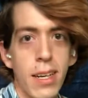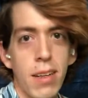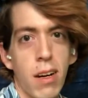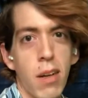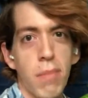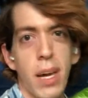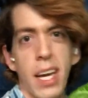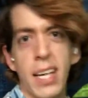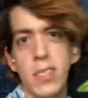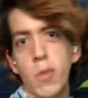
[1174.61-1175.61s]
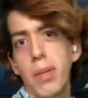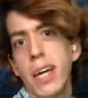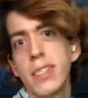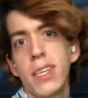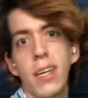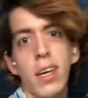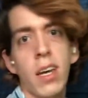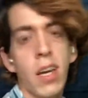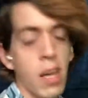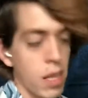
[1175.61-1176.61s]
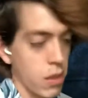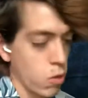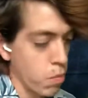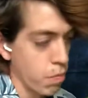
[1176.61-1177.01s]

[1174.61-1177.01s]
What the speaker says: I guess they're plastic, little